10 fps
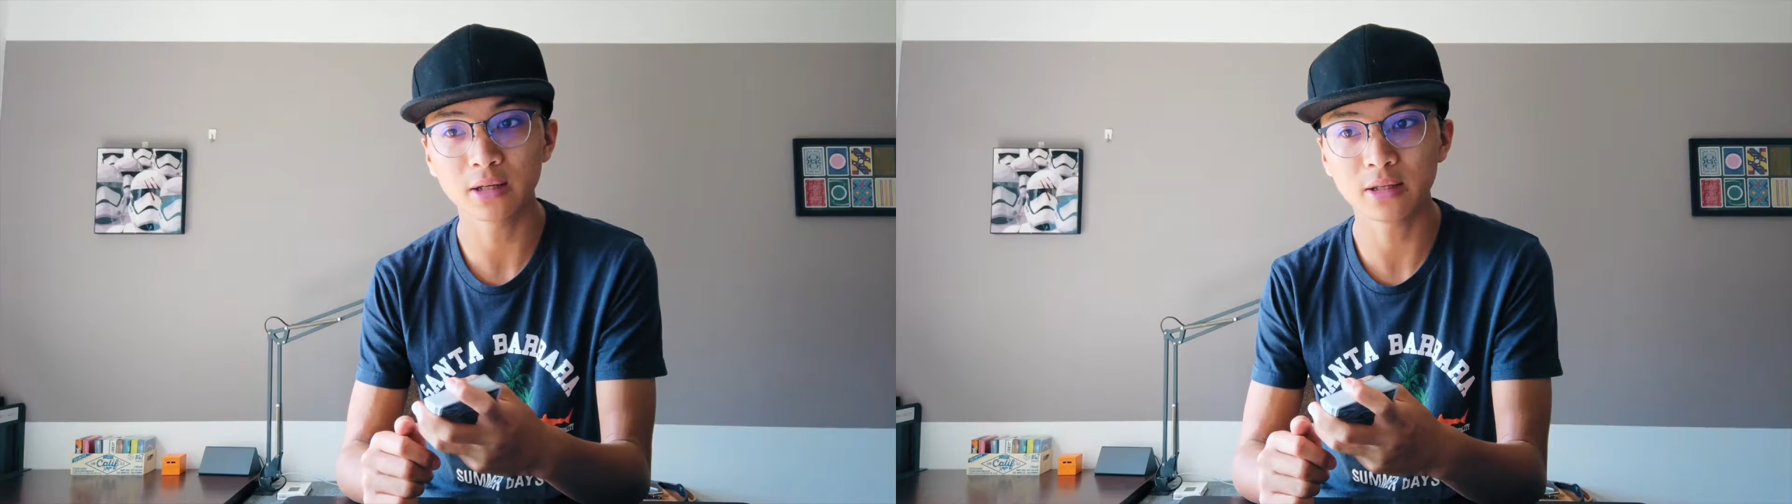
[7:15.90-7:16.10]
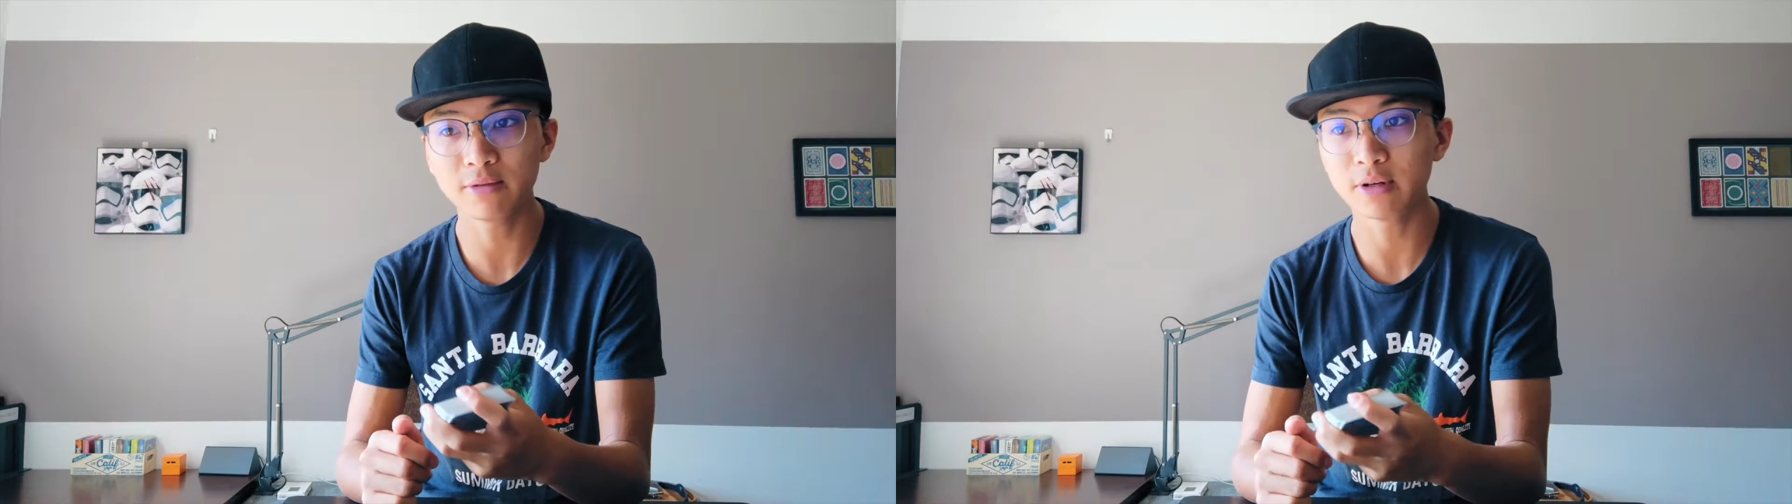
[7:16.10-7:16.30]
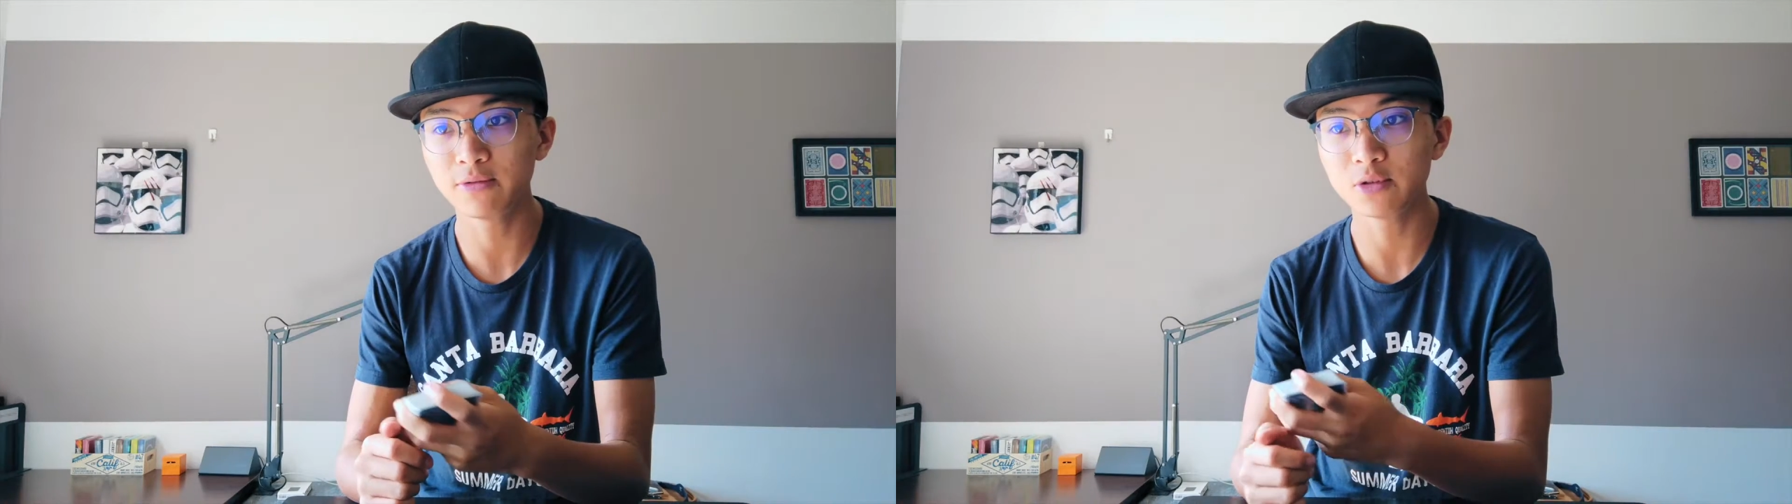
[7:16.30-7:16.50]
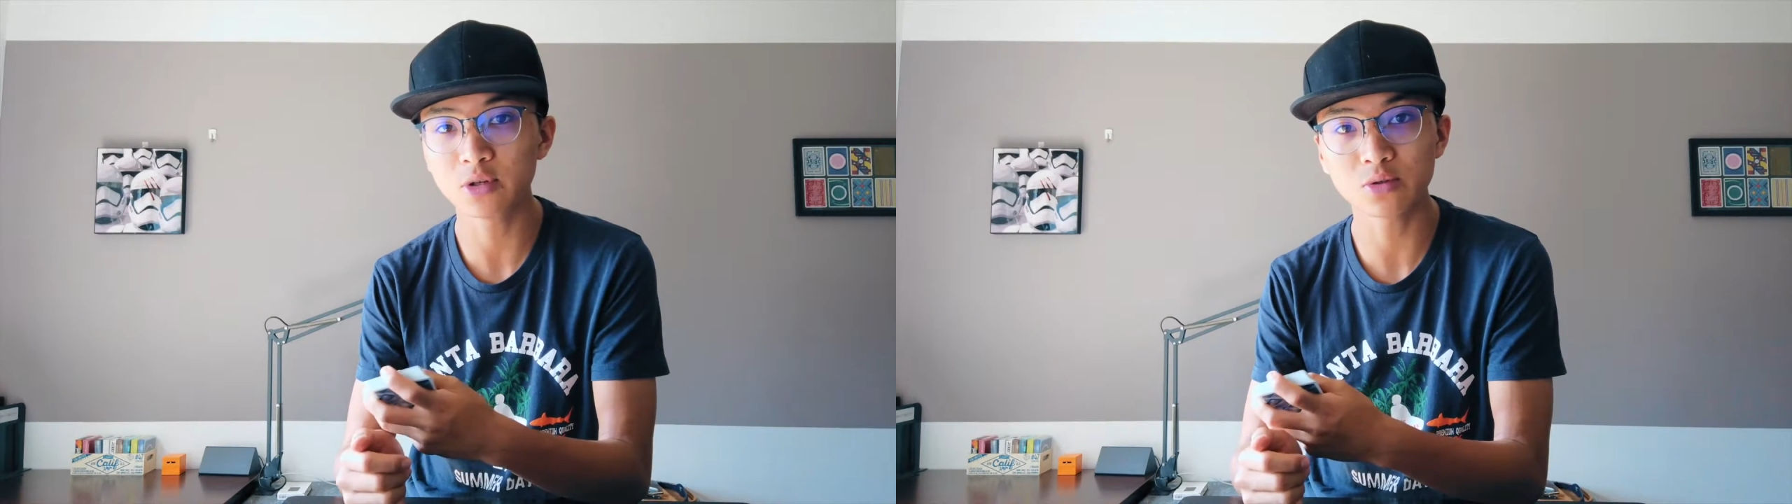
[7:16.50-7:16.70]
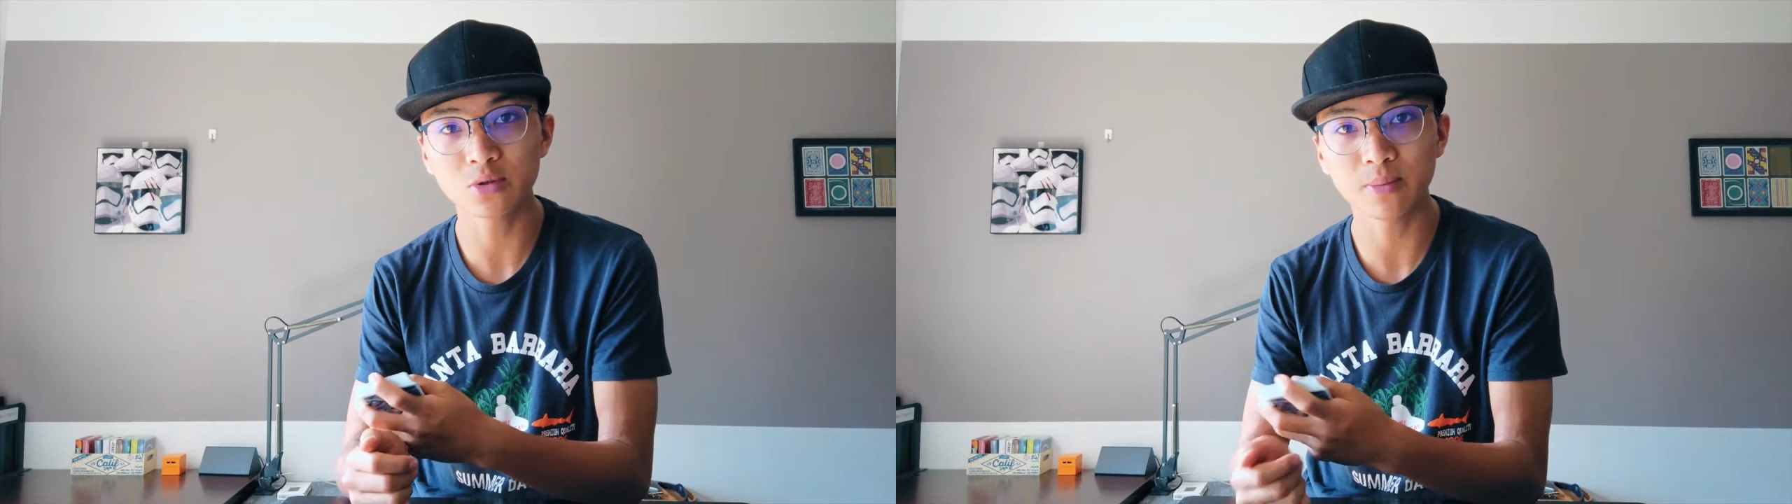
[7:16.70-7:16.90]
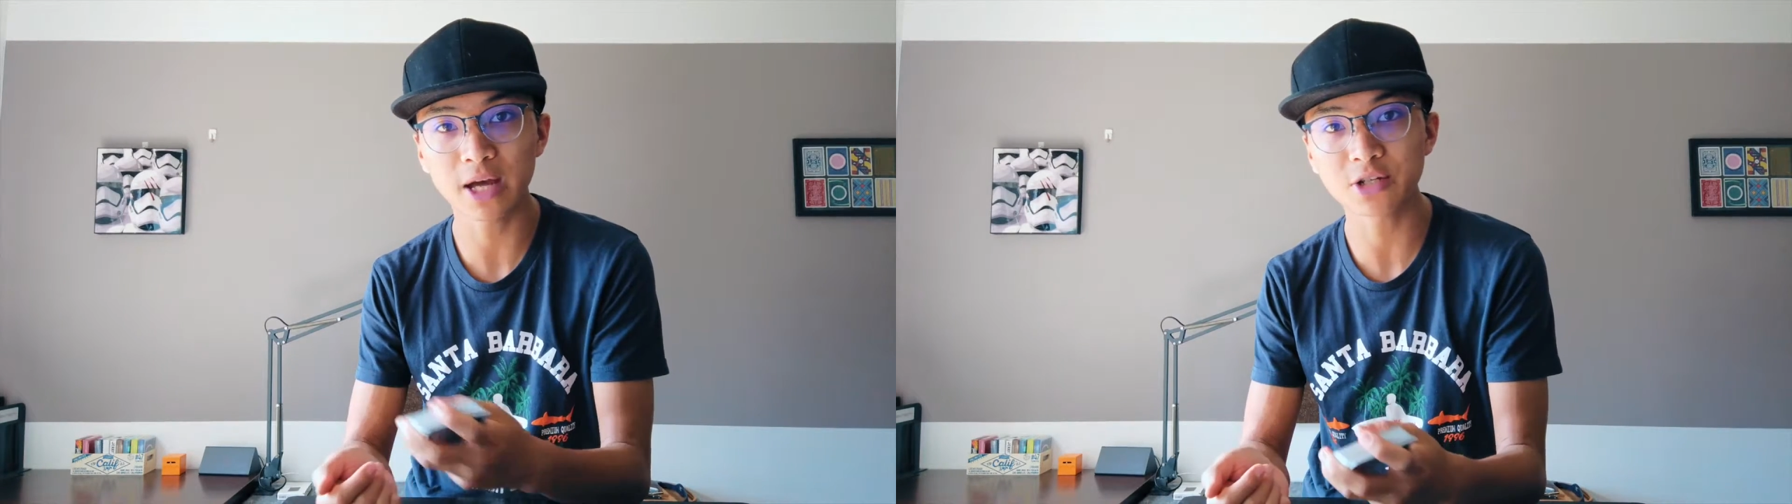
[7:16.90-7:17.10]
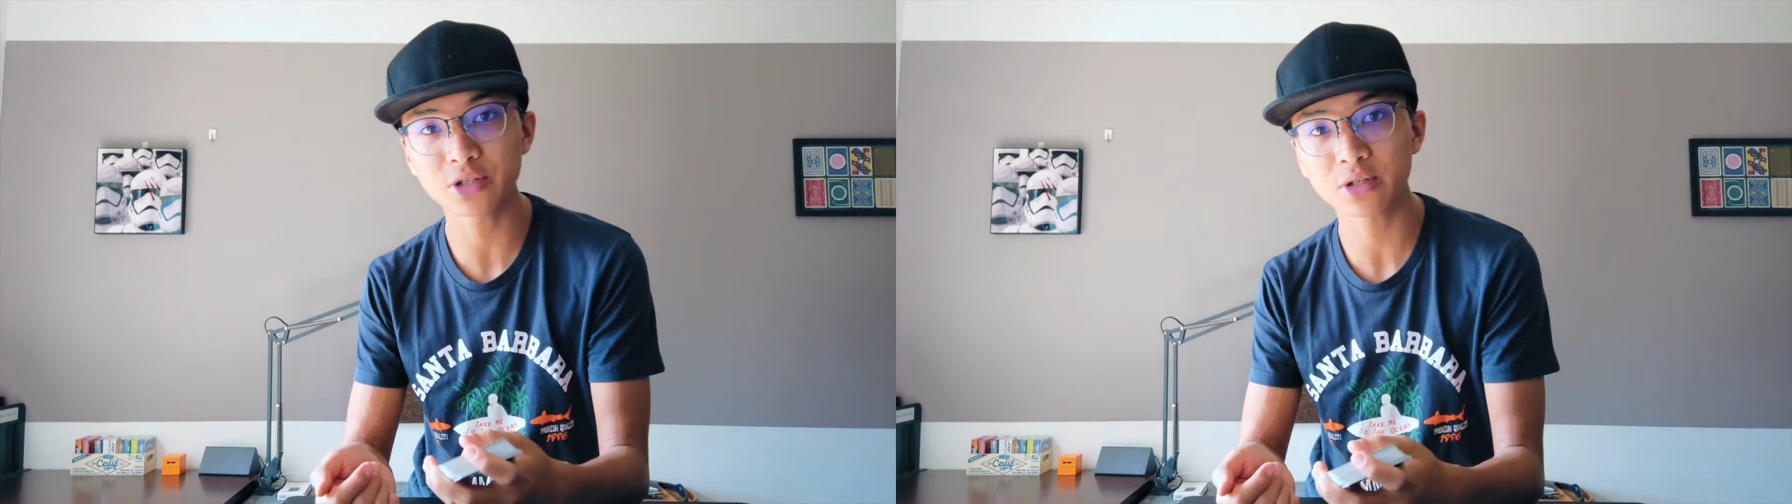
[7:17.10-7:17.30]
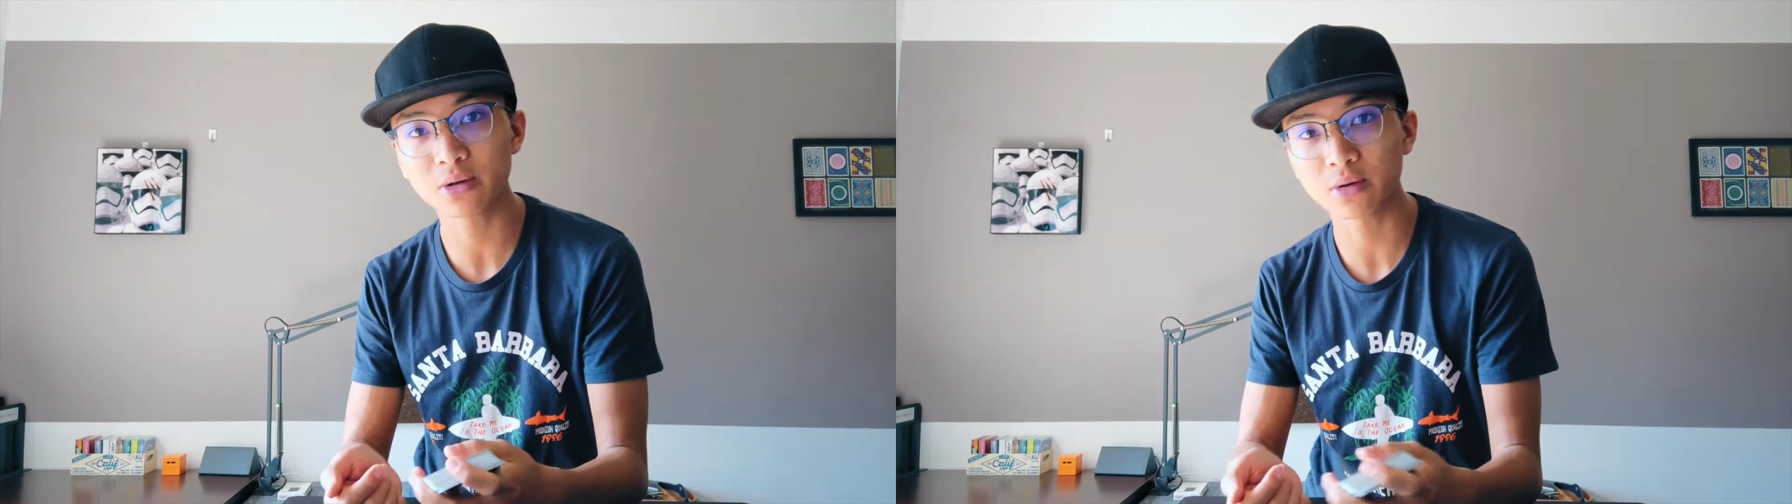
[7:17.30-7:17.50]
even if you don't do magic